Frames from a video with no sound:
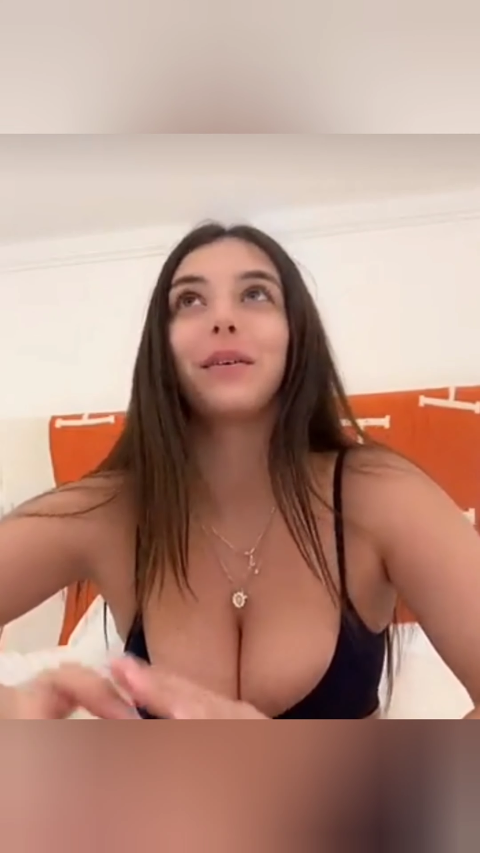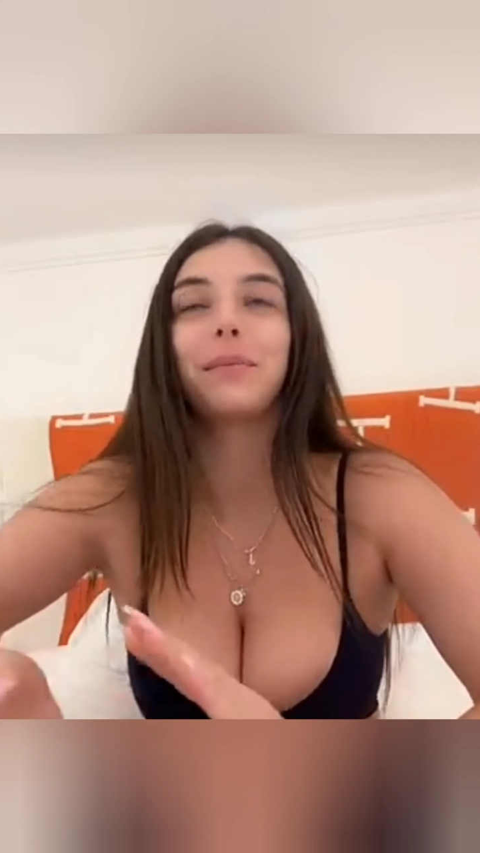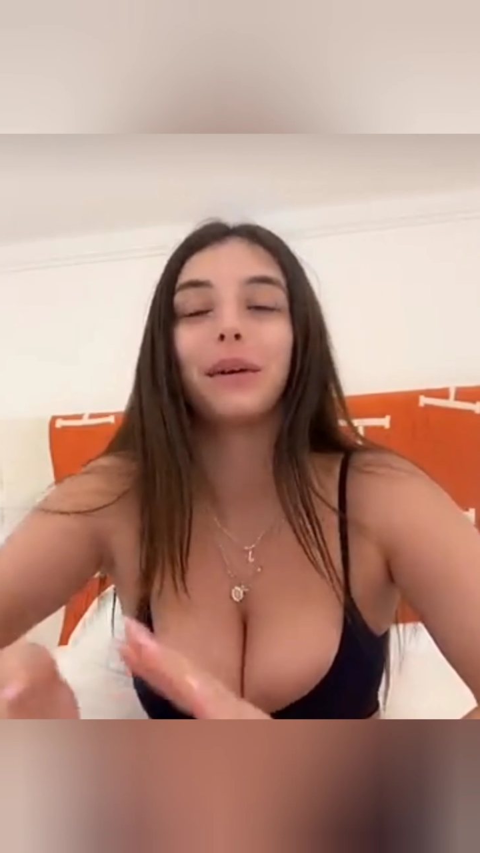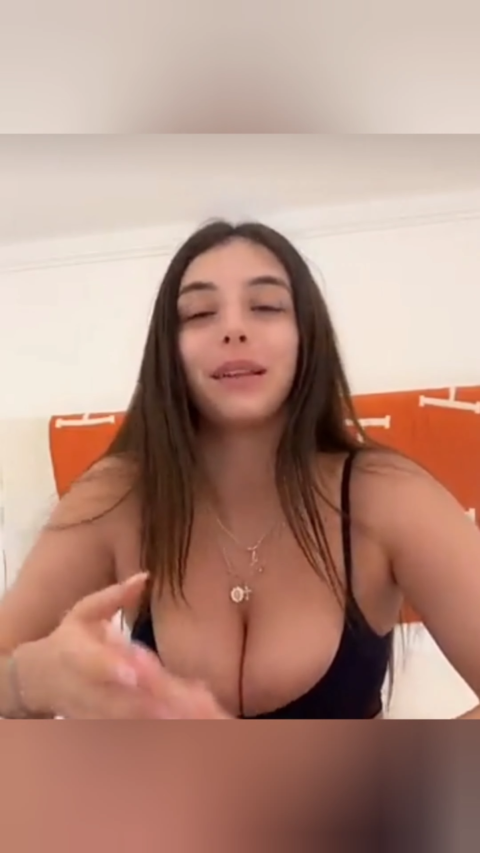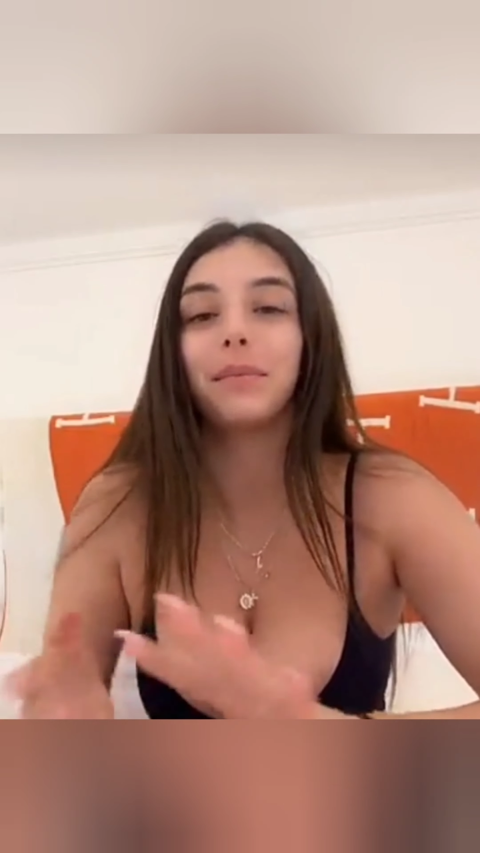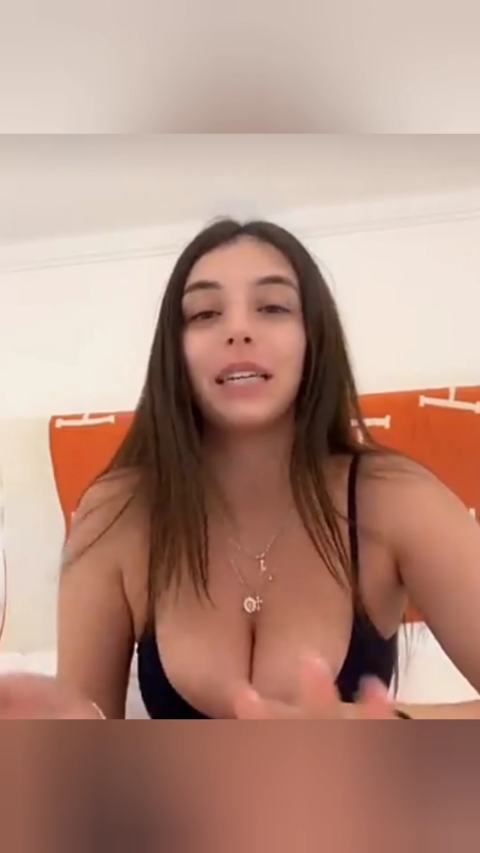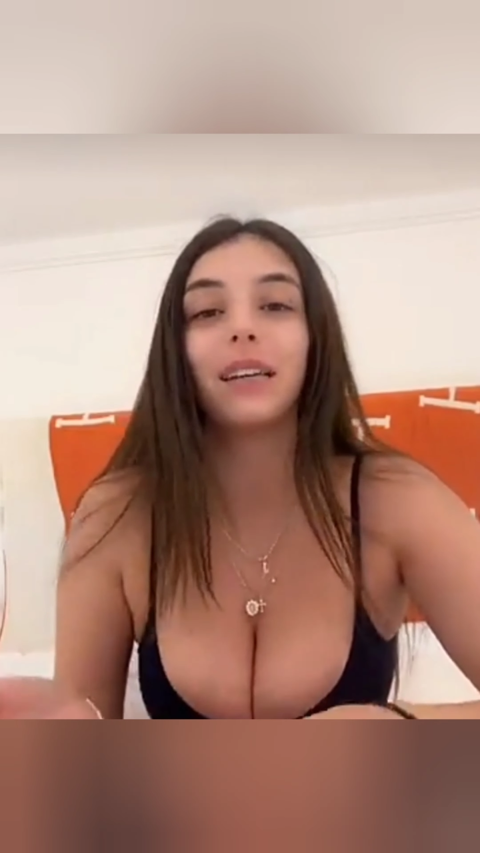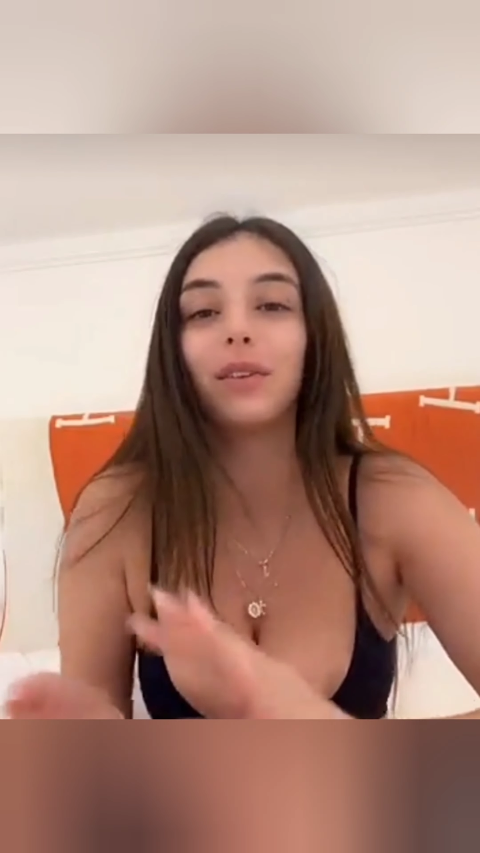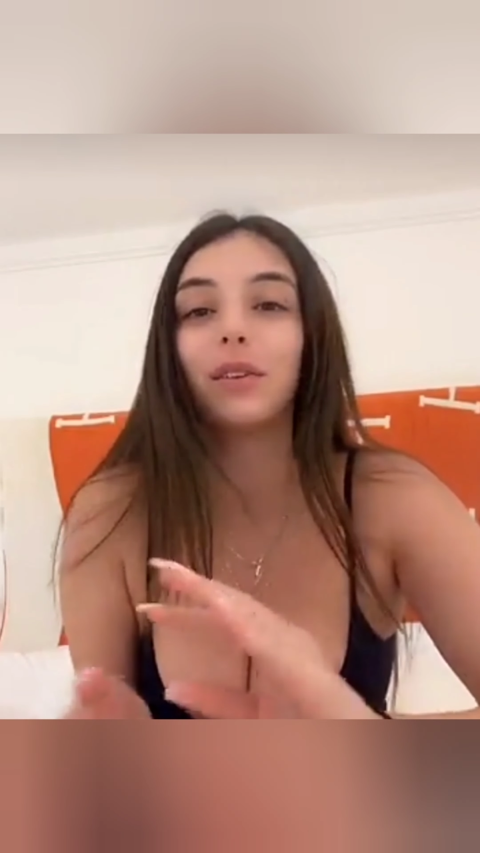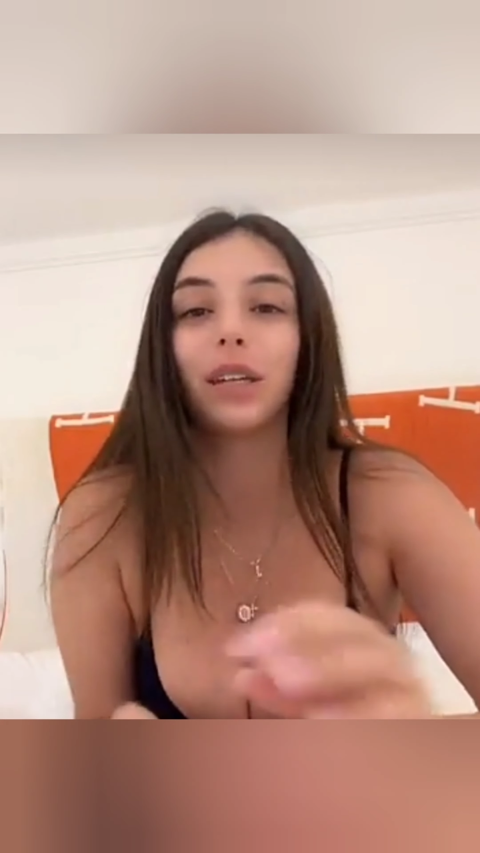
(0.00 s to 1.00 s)
But let me give
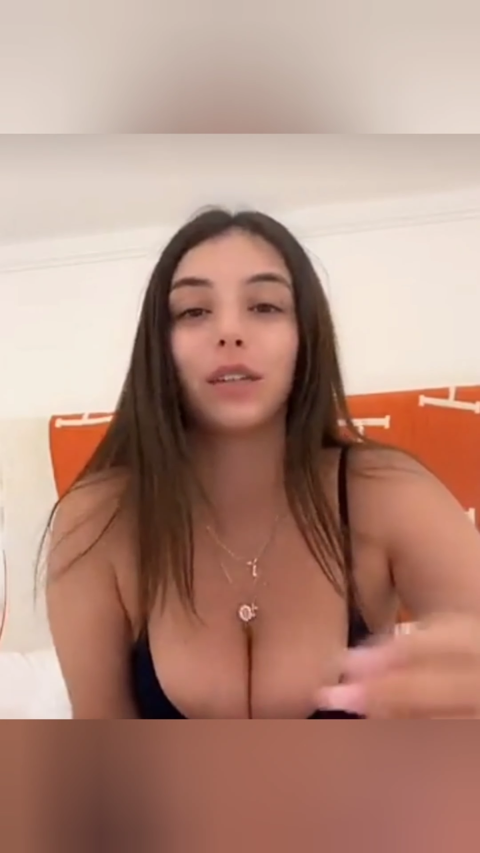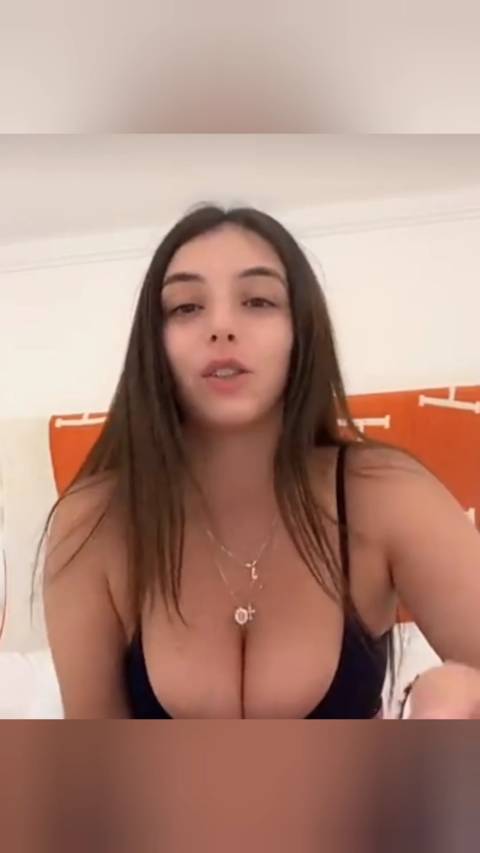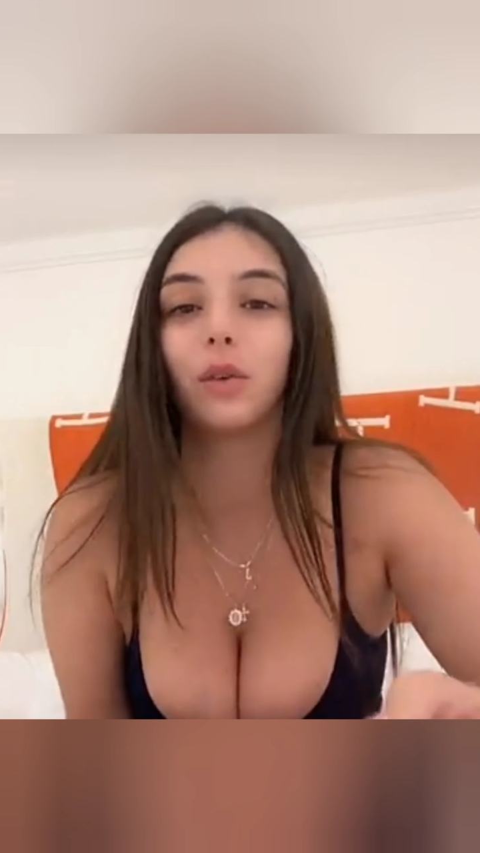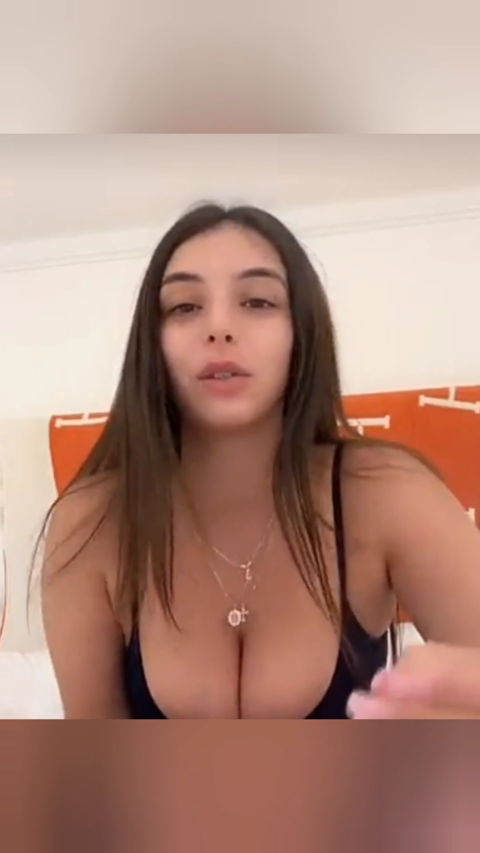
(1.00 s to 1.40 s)
you like a short